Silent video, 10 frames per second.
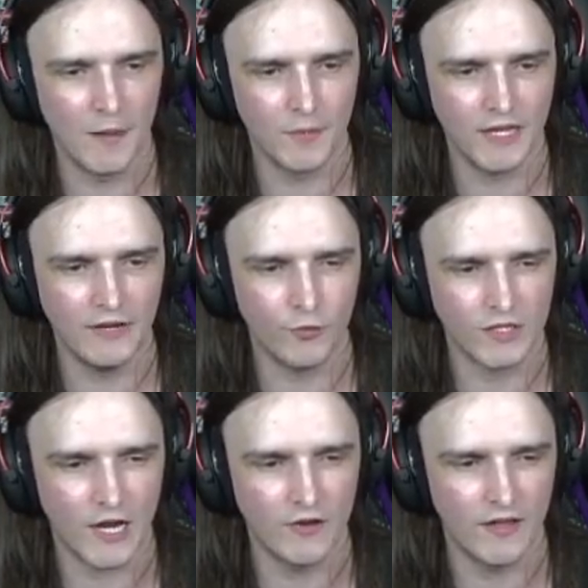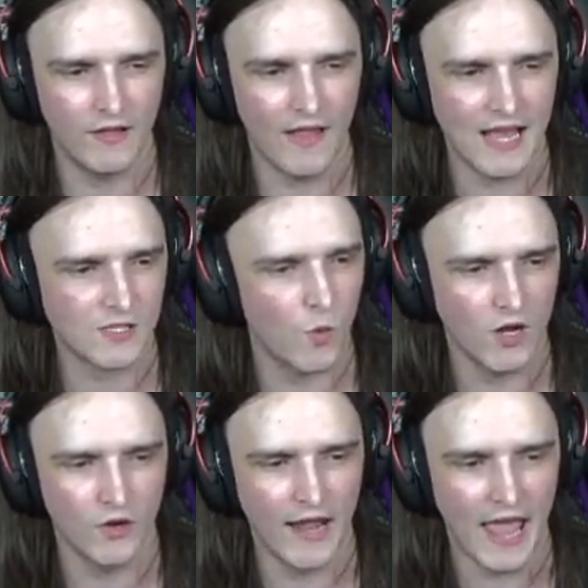I believe we're down to the last
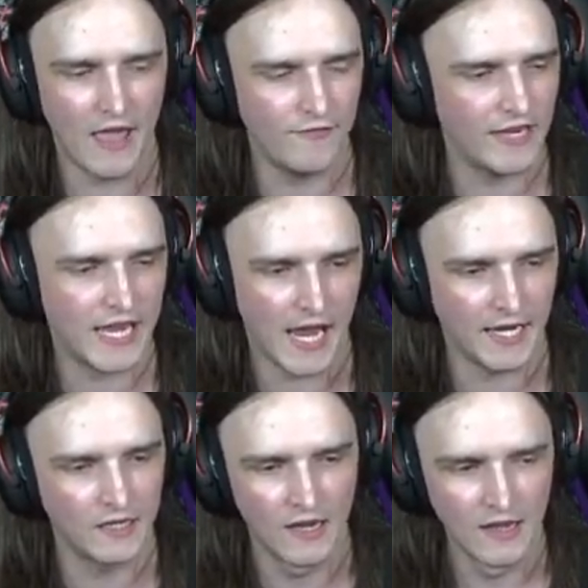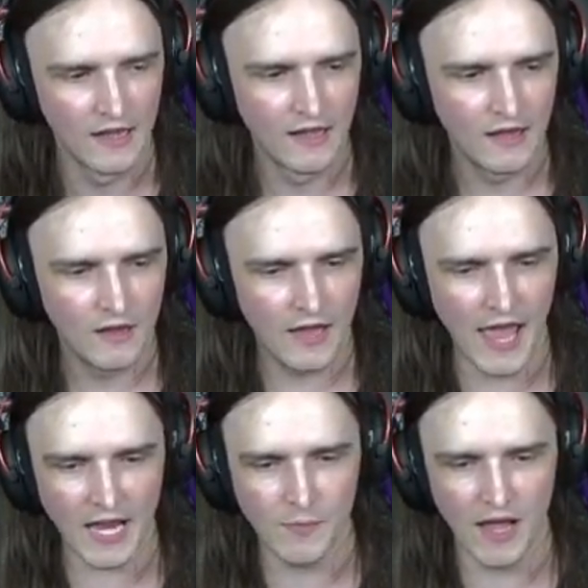one on a Heavy King.
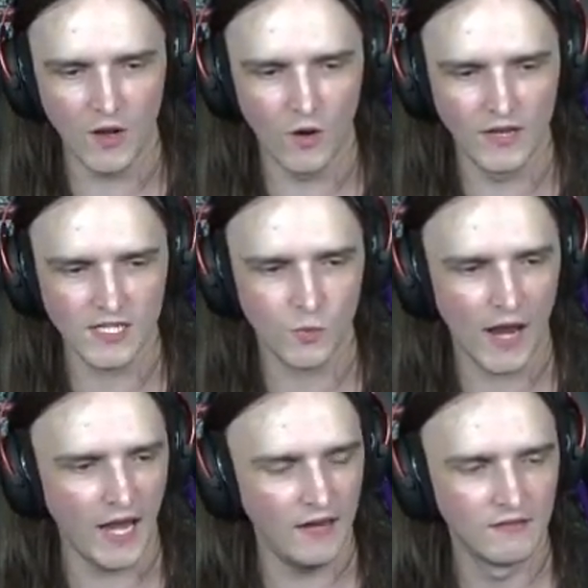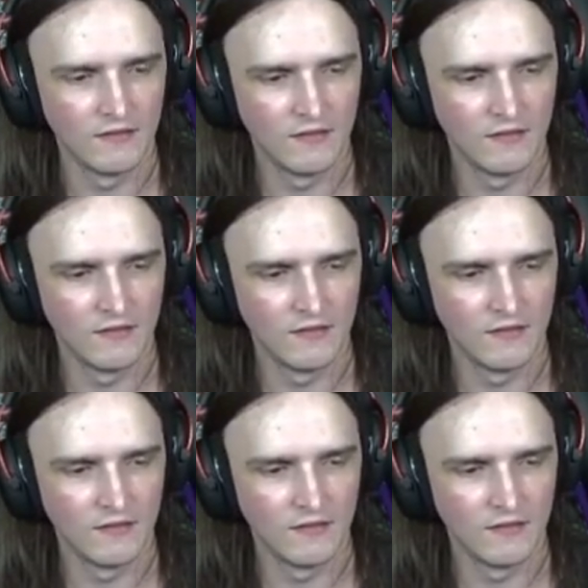Eggman on his way.